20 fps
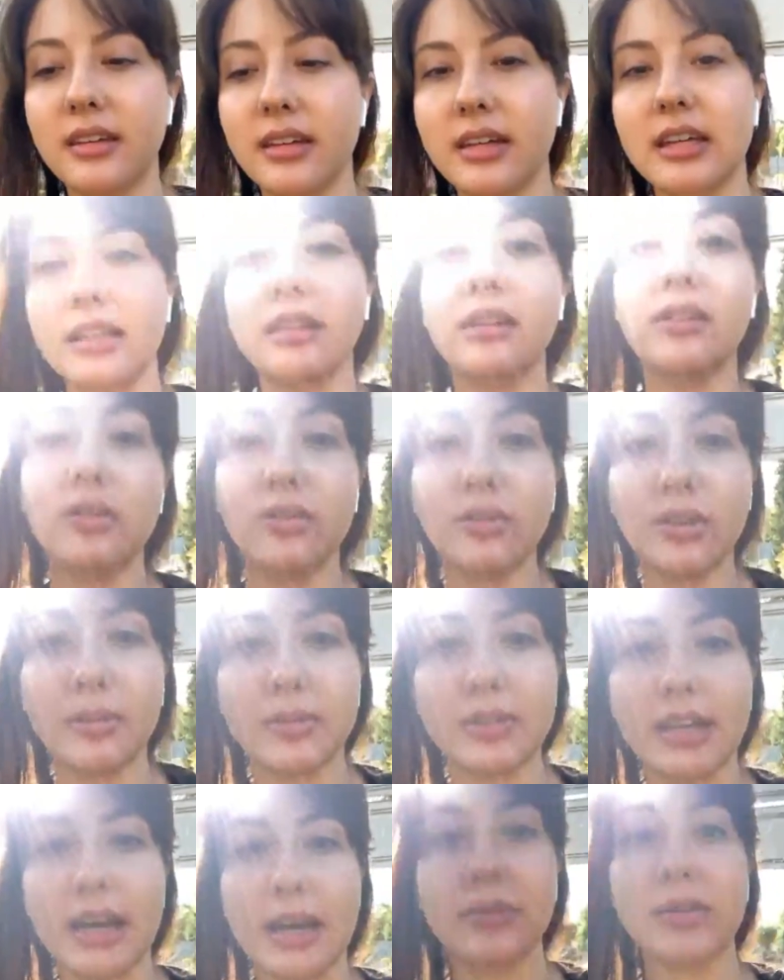Enneagram
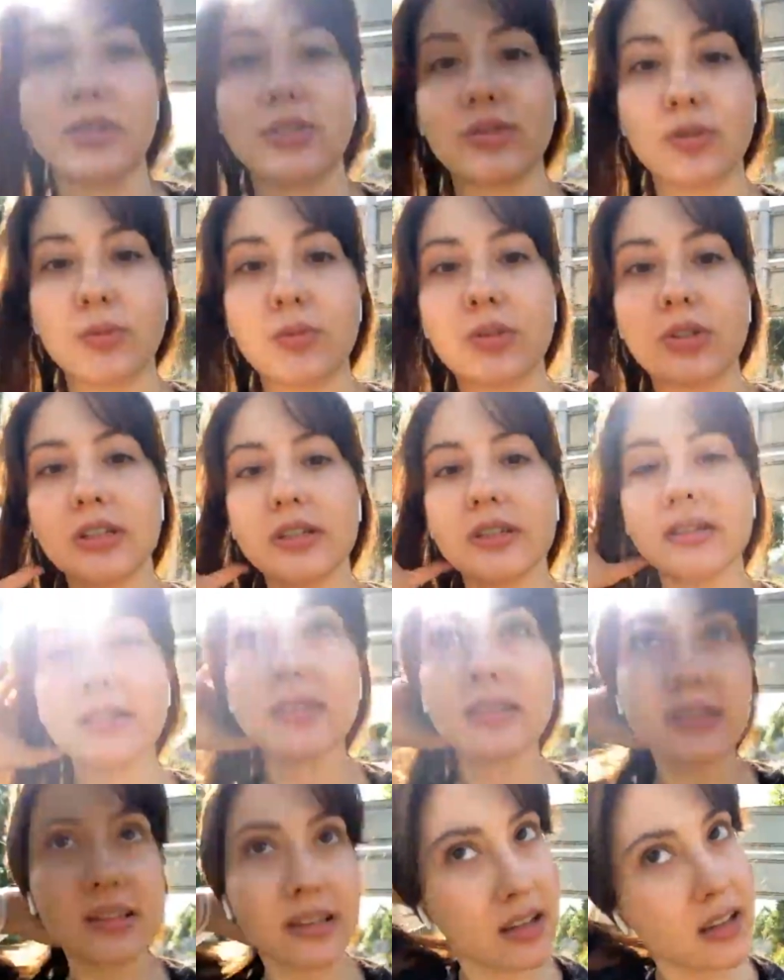type
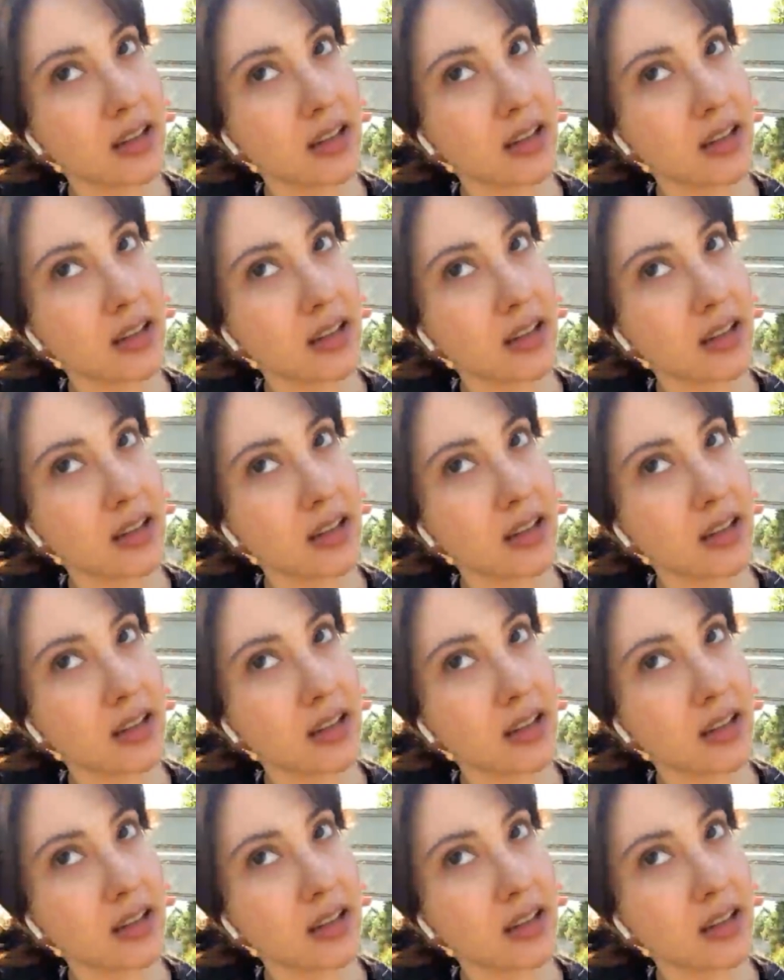descriptions